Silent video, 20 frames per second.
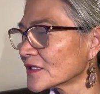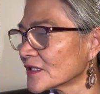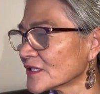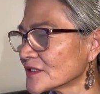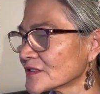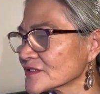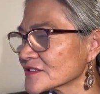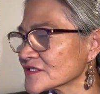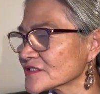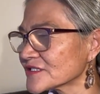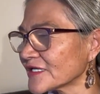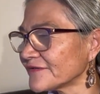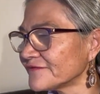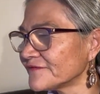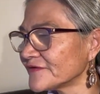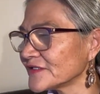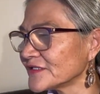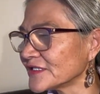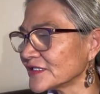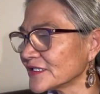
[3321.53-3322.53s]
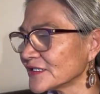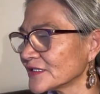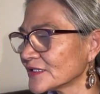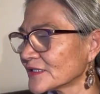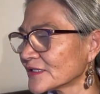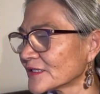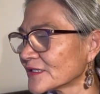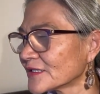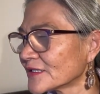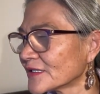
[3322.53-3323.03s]
Stephanie,
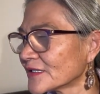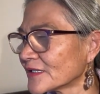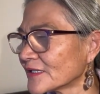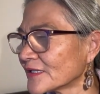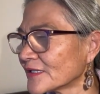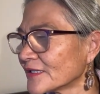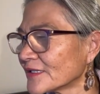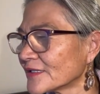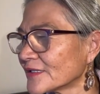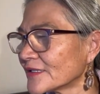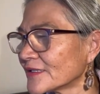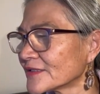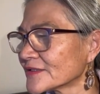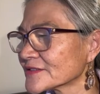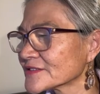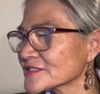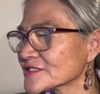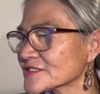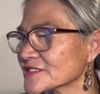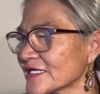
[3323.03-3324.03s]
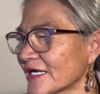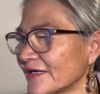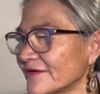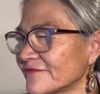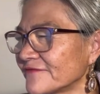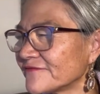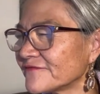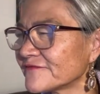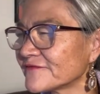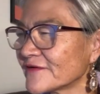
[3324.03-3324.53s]

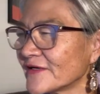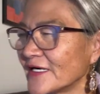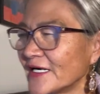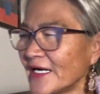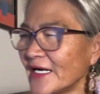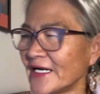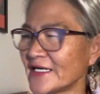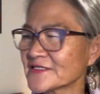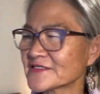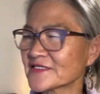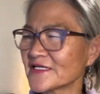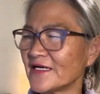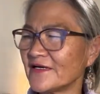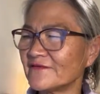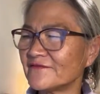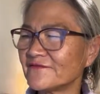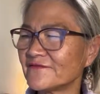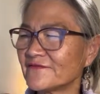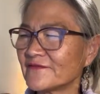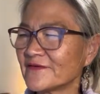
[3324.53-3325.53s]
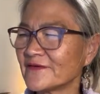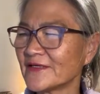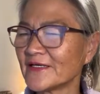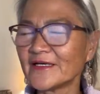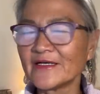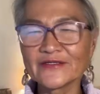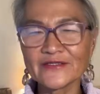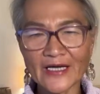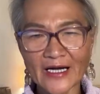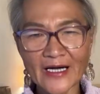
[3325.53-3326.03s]
Steph, SF.
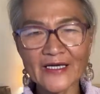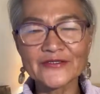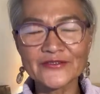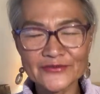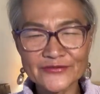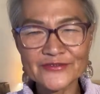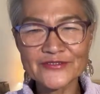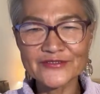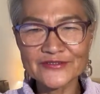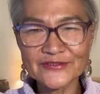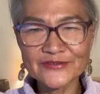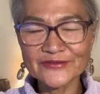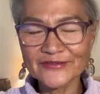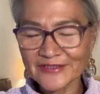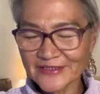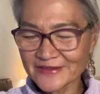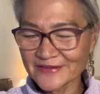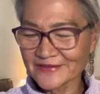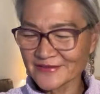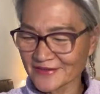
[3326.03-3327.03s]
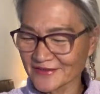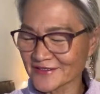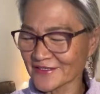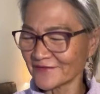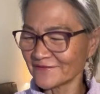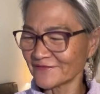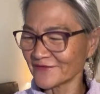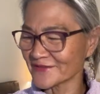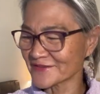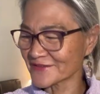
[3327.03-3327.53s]
Are you still in San
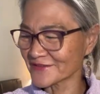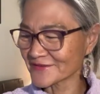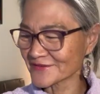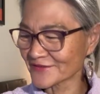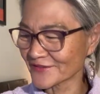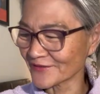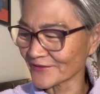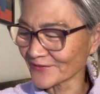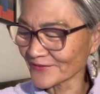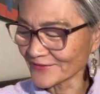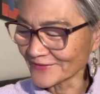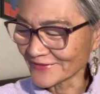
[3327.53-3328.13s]
Francisco?